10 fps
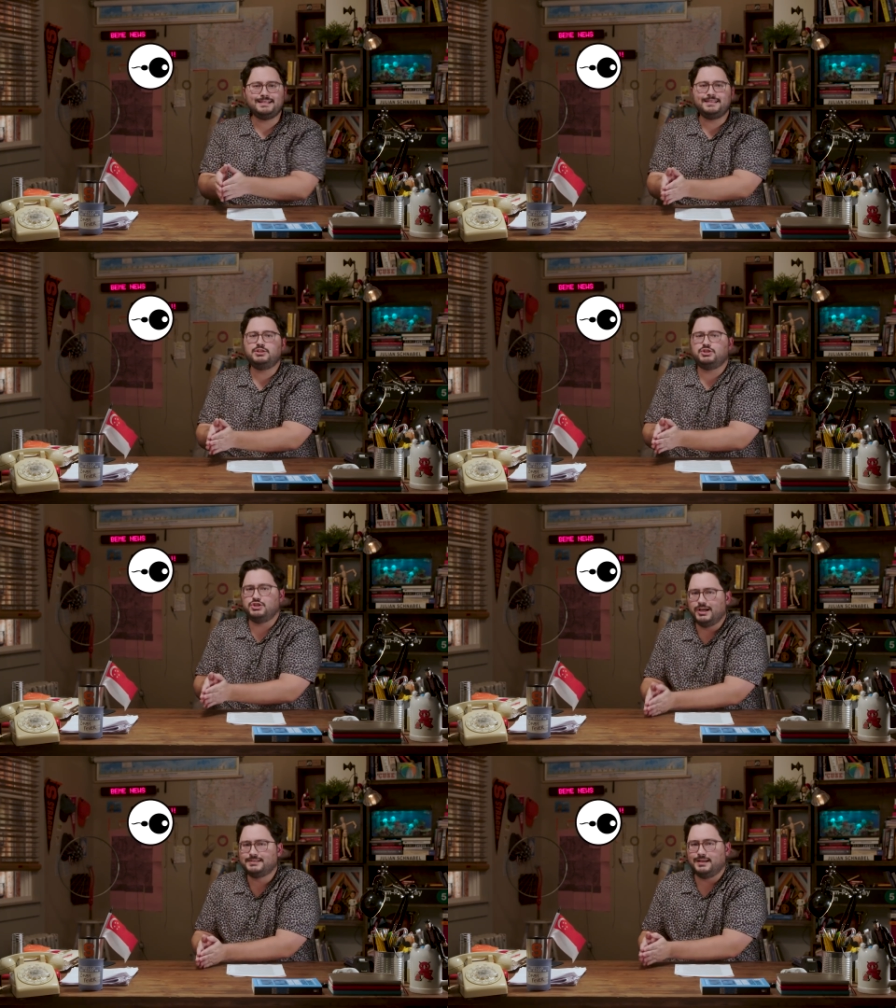isn't
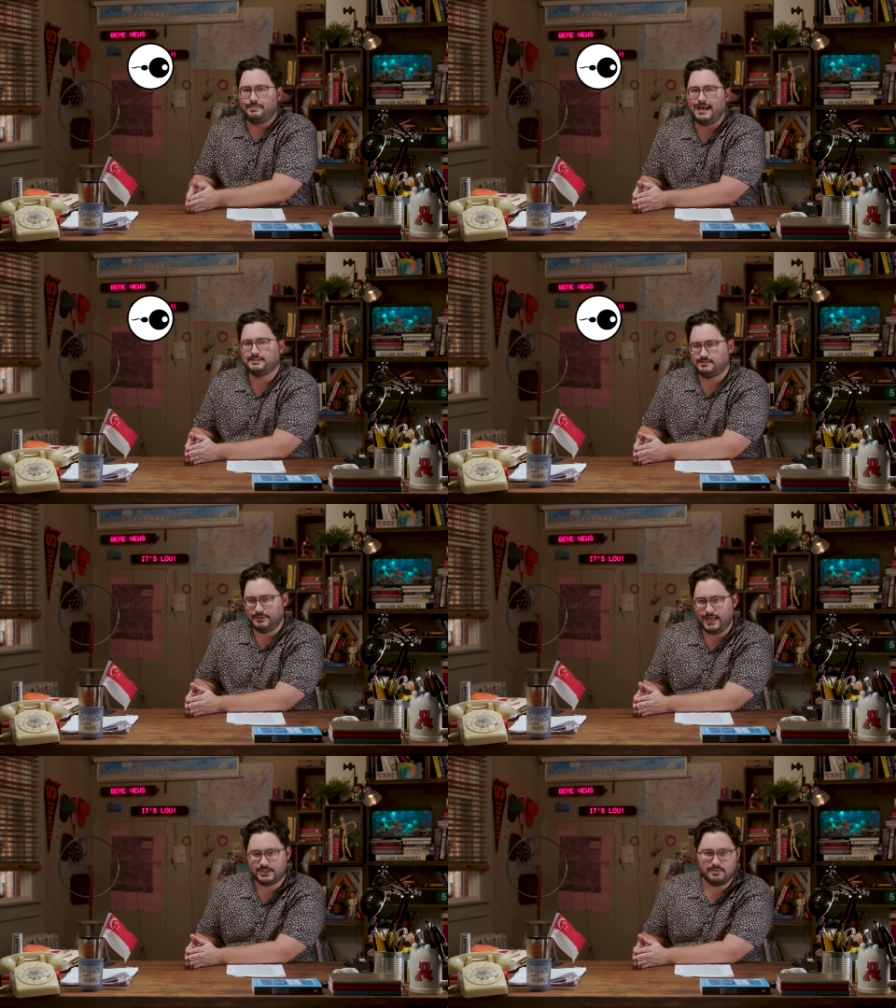just about
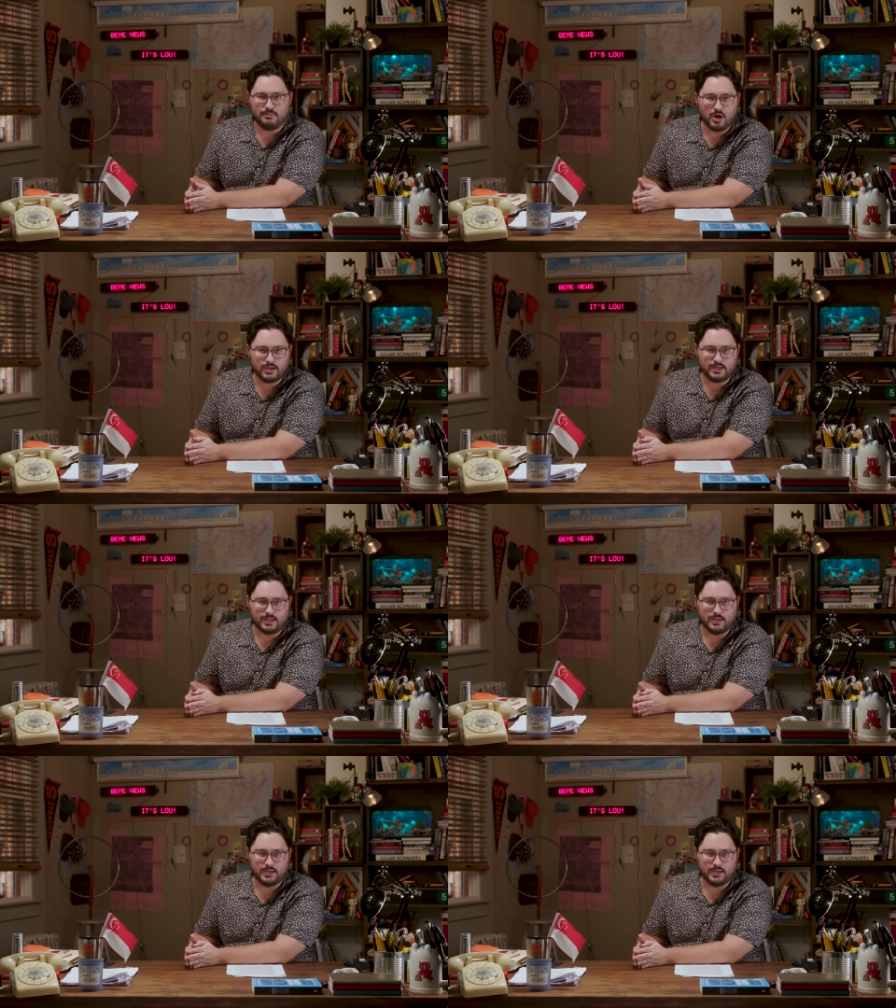splashy marketing.